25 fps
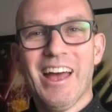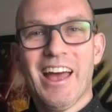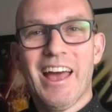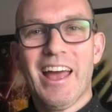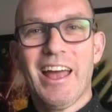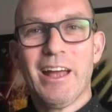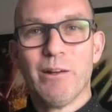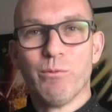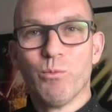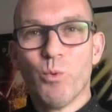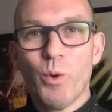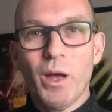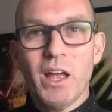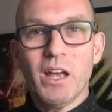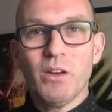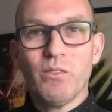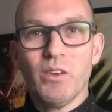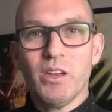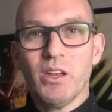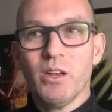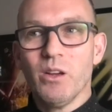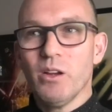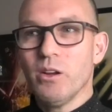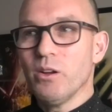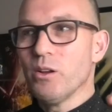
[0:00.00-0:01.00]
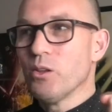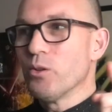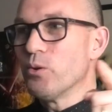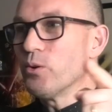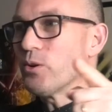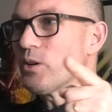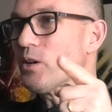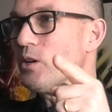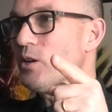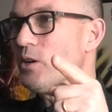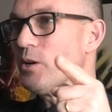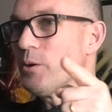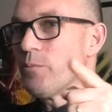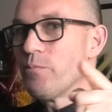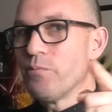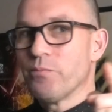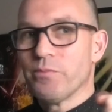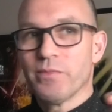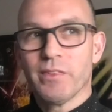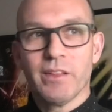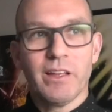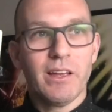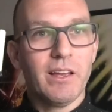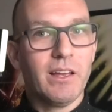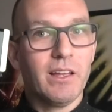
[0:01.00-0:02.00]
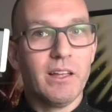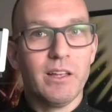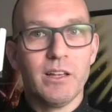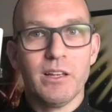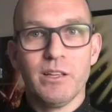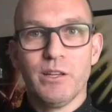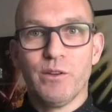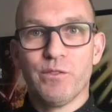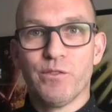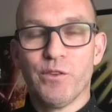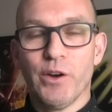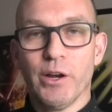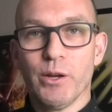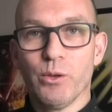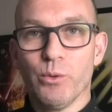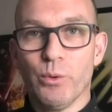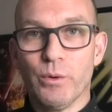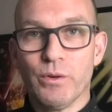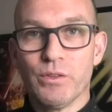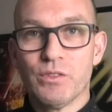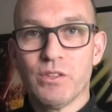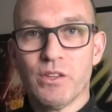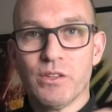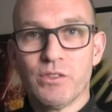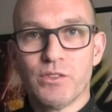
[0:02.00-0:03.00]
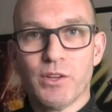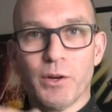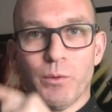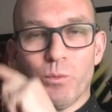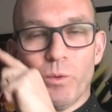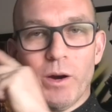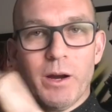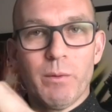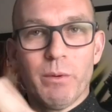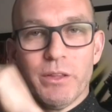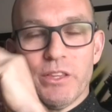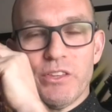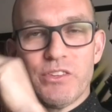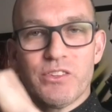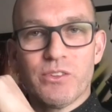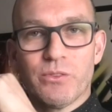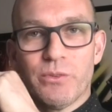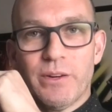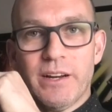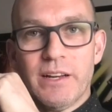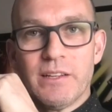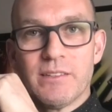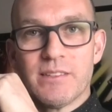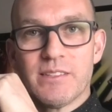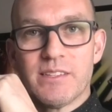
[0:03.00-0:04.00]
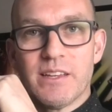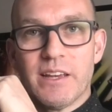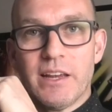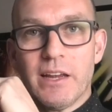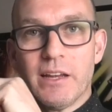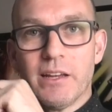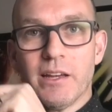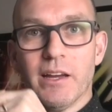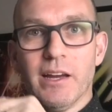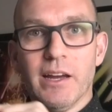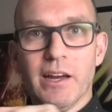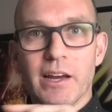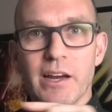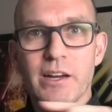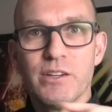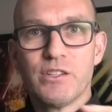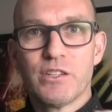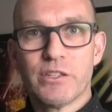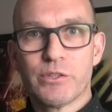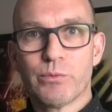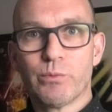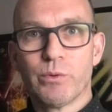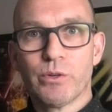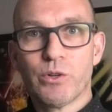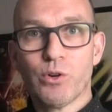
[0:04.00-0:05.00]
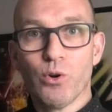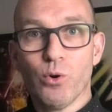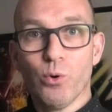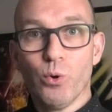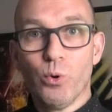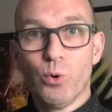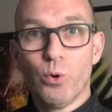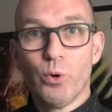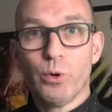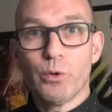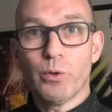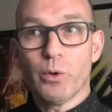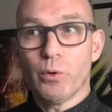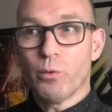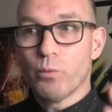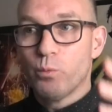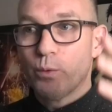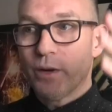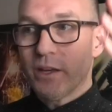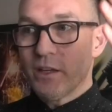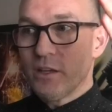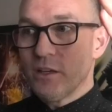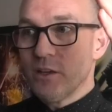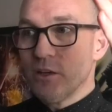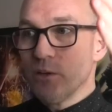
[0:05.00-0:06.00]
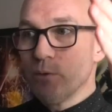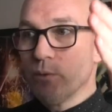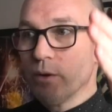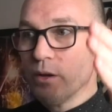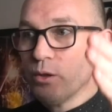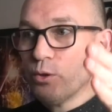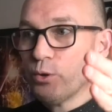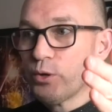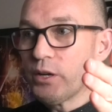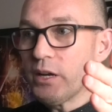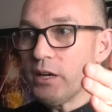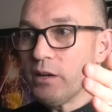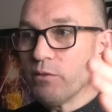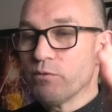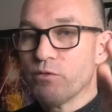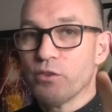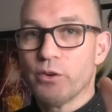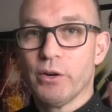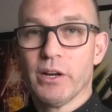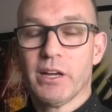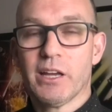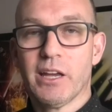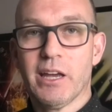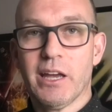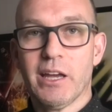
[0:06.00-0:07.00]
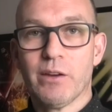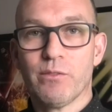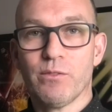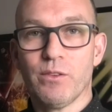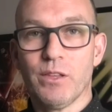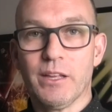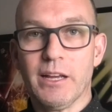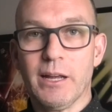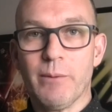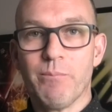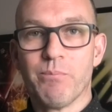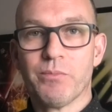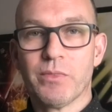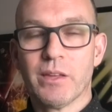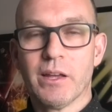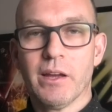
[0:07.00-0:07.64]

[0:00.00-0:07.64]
And wherever you look, your phone looks. Don't worry about the screen seeing. Just record where you are looking very carefully.